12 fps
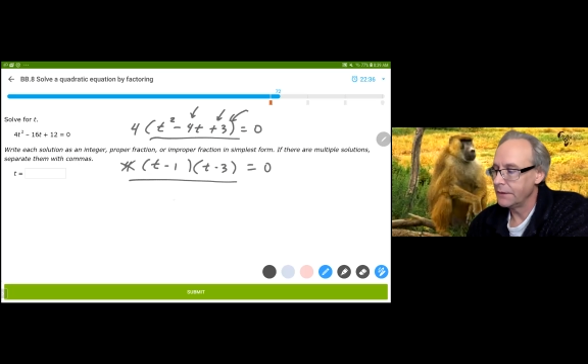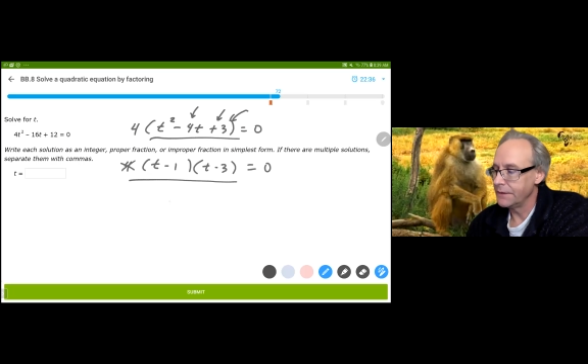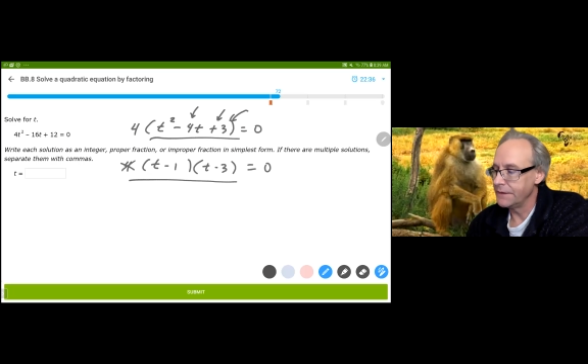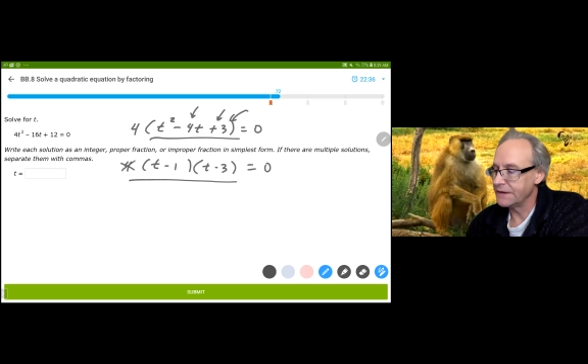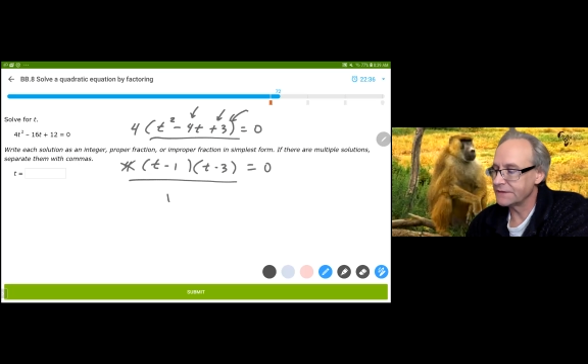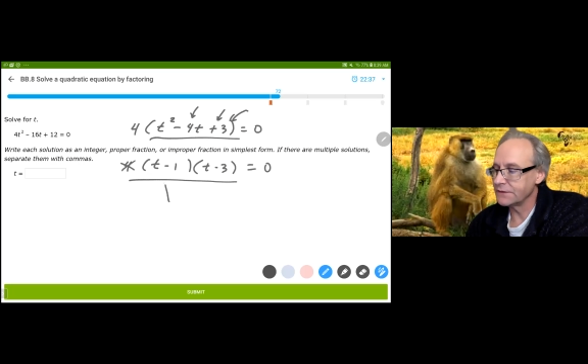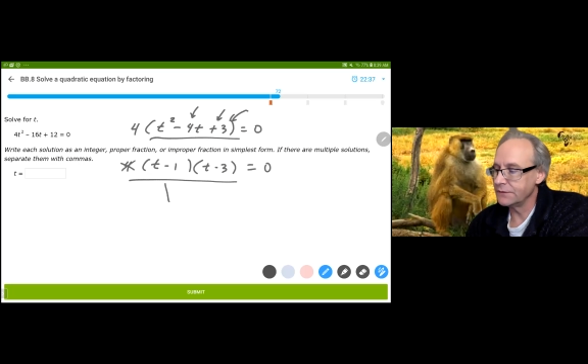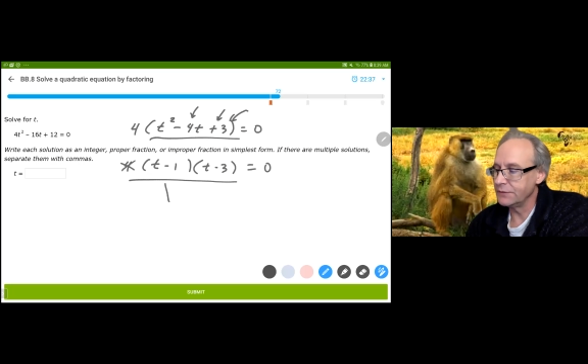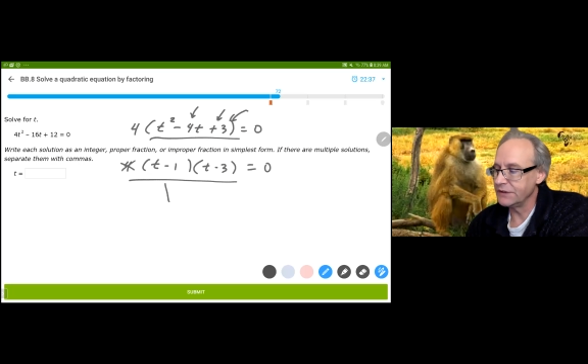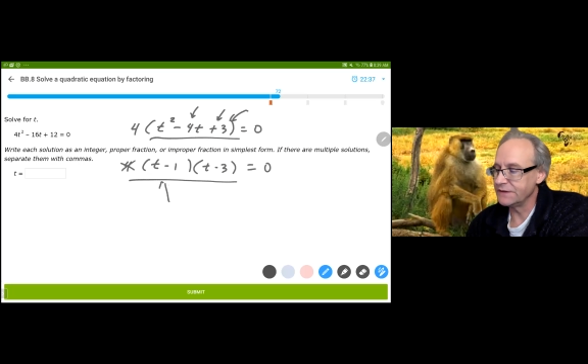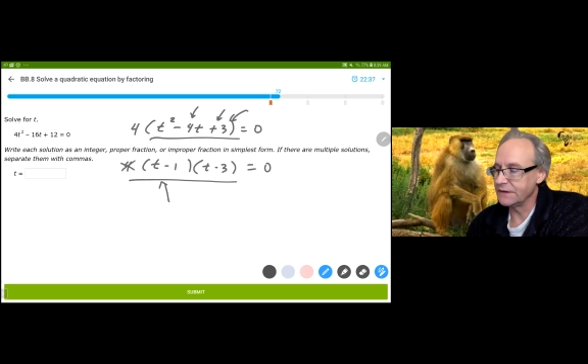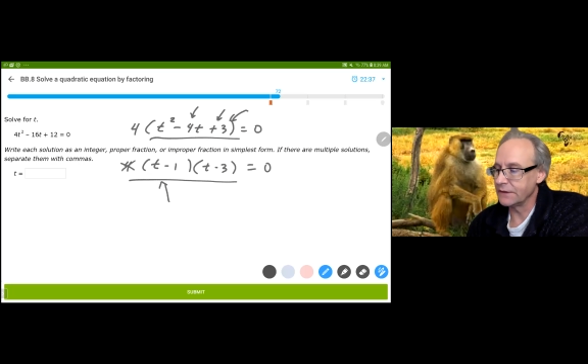This could
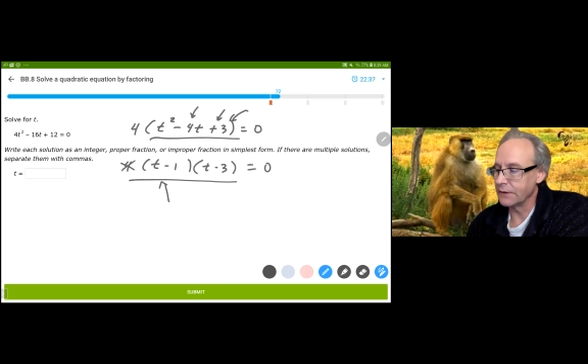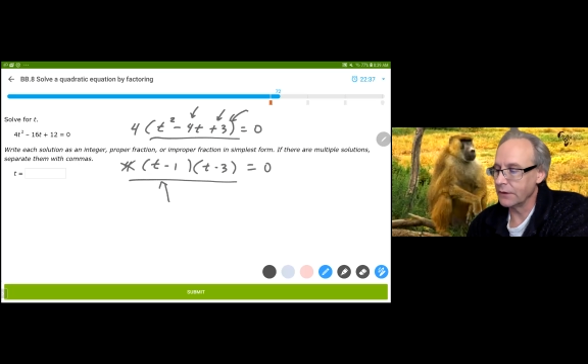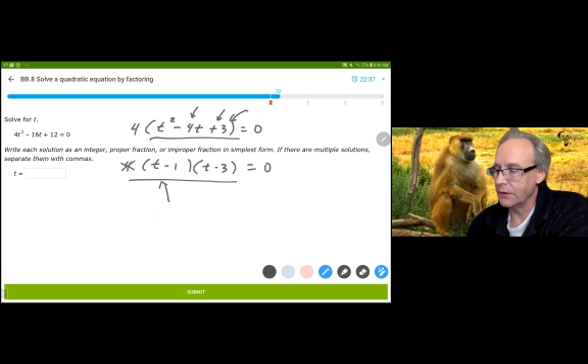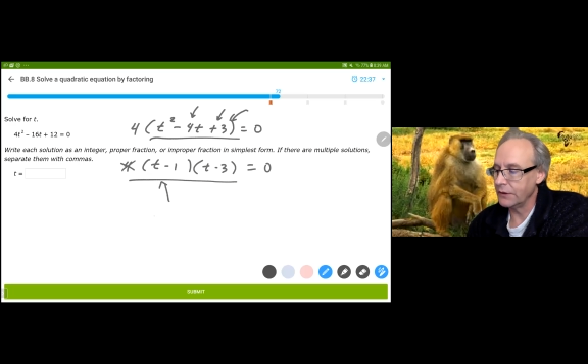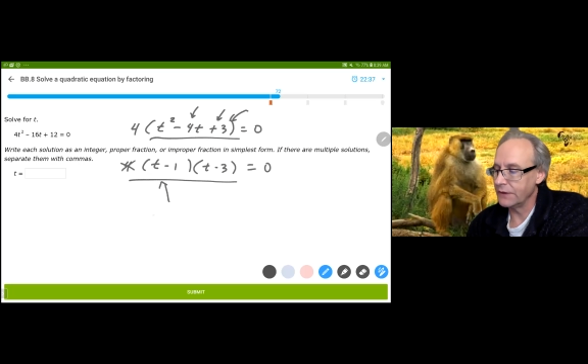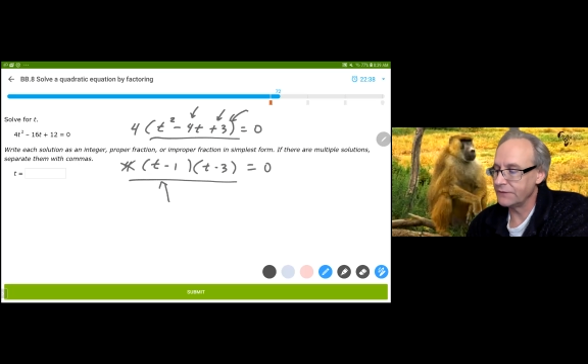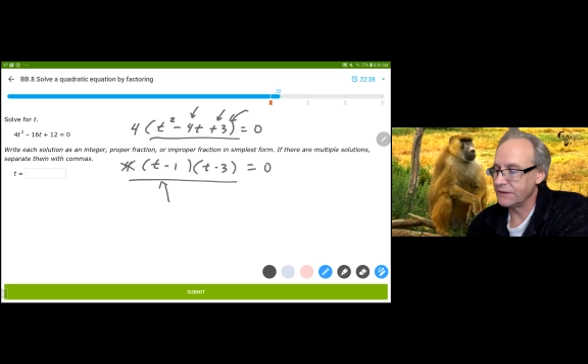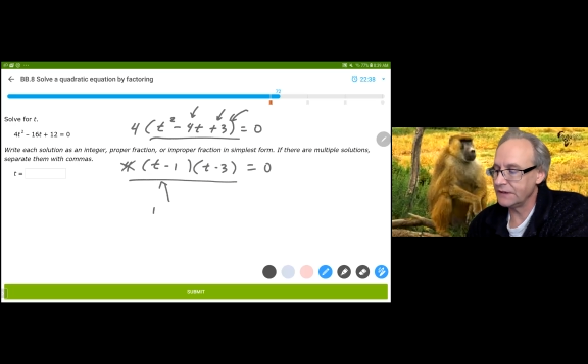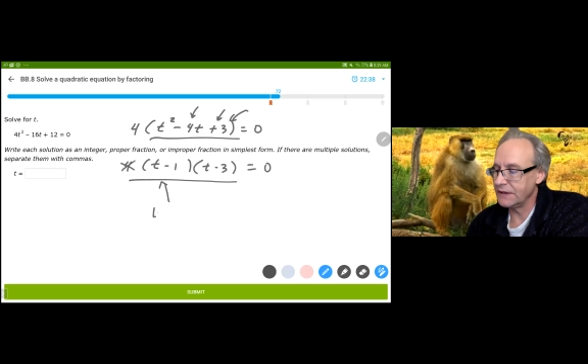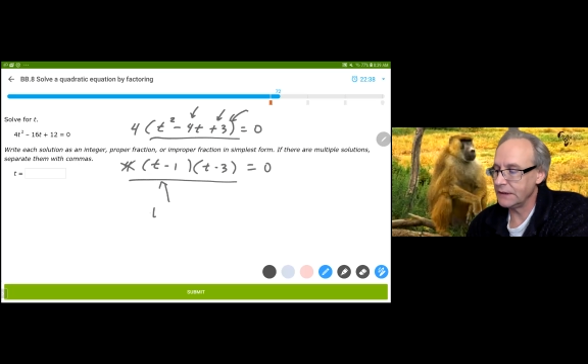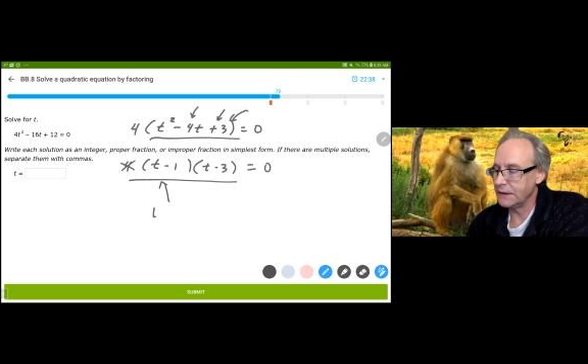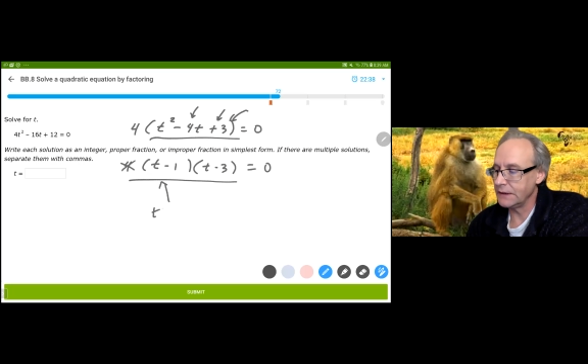be 0 if
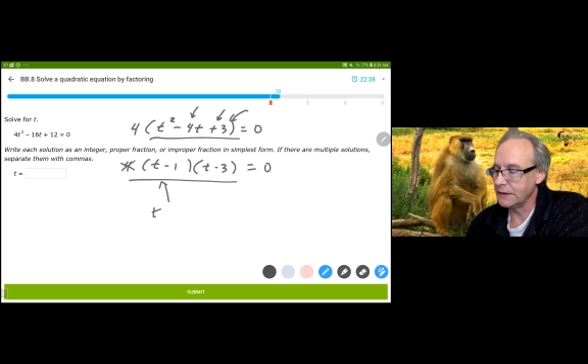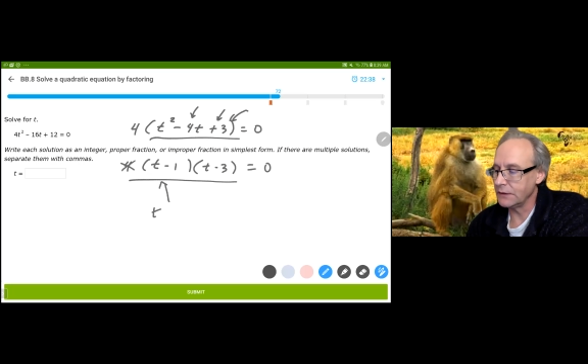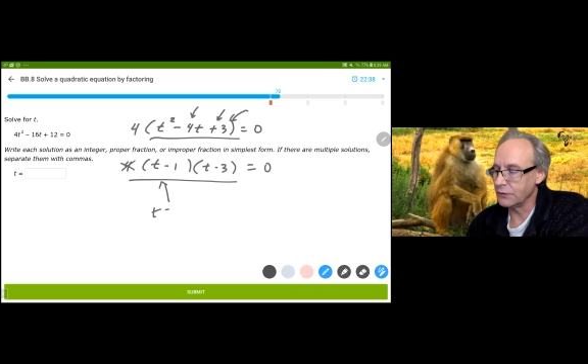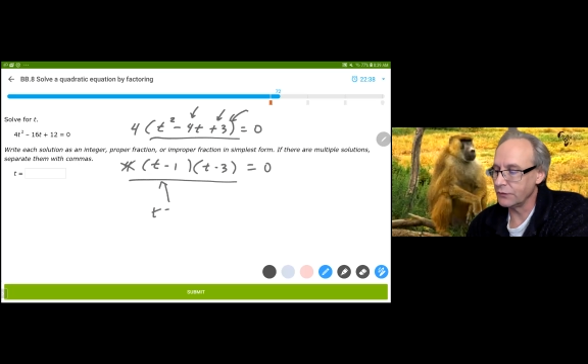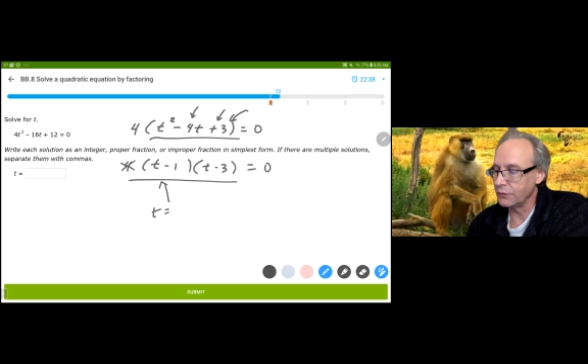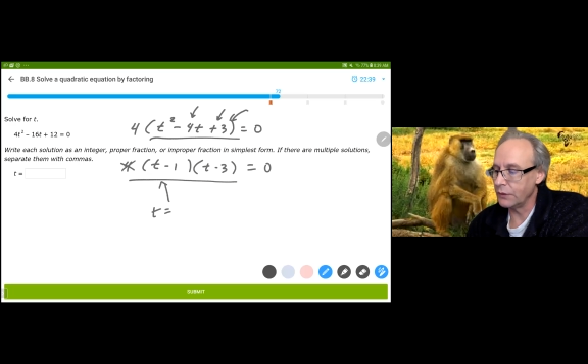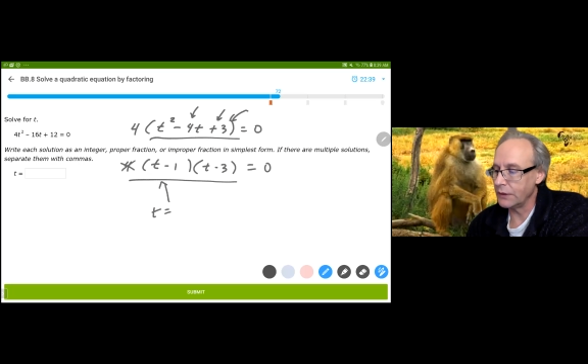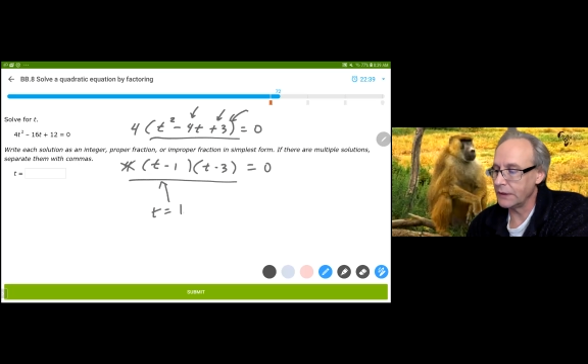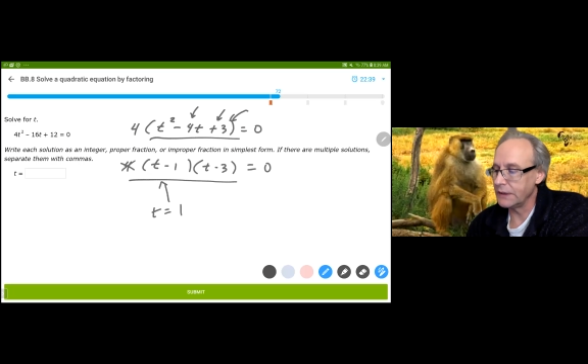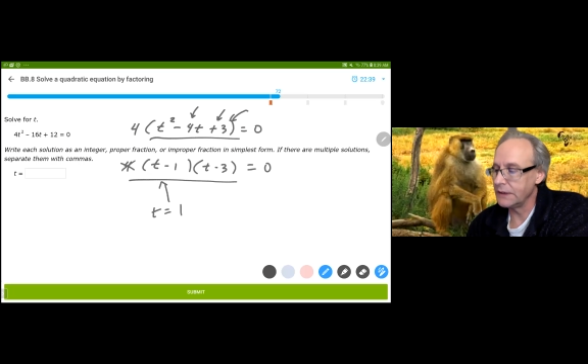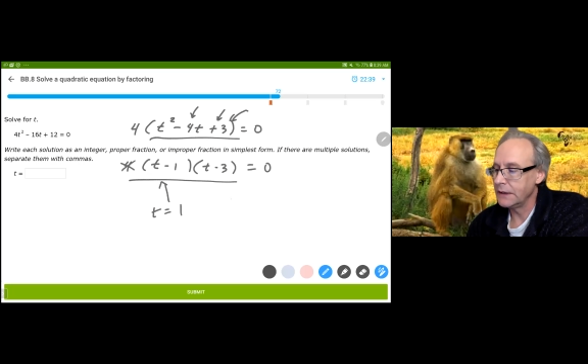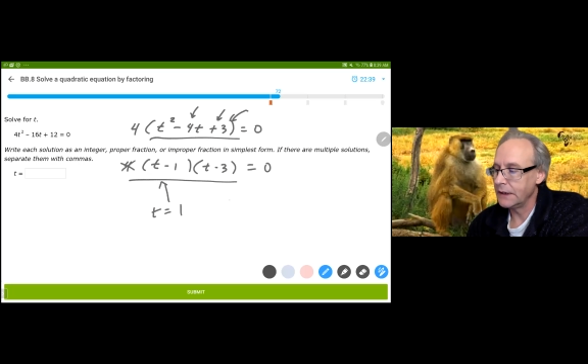t equals 1,